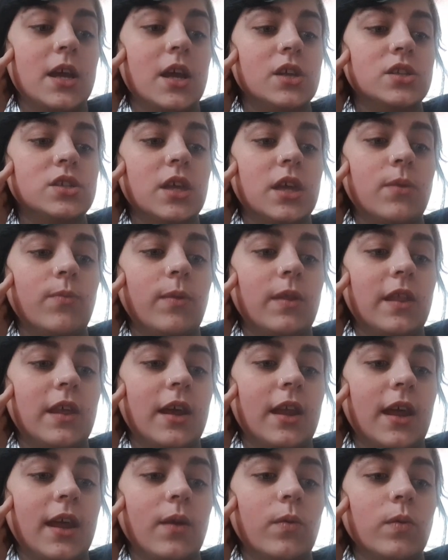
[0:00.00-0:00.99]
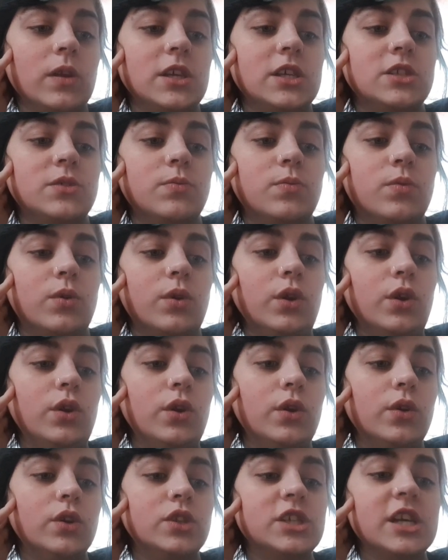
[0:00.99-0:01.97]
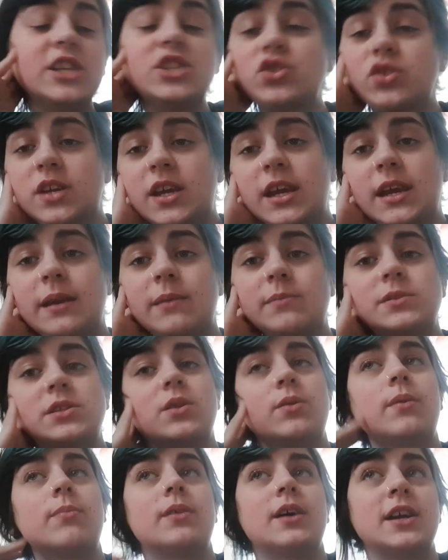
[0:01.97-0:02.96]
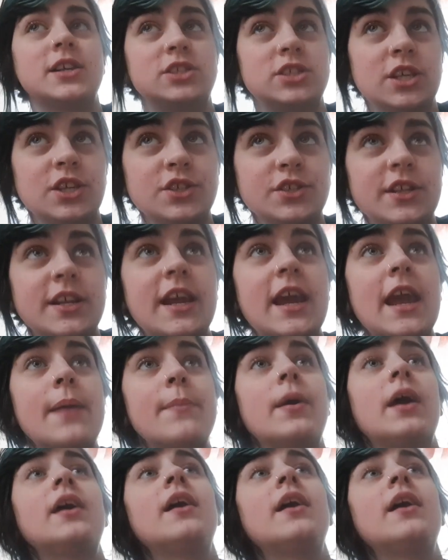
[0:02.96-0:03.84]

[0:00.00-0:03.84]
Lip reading: So then they're like, we need to change your name, so we apply to change the name,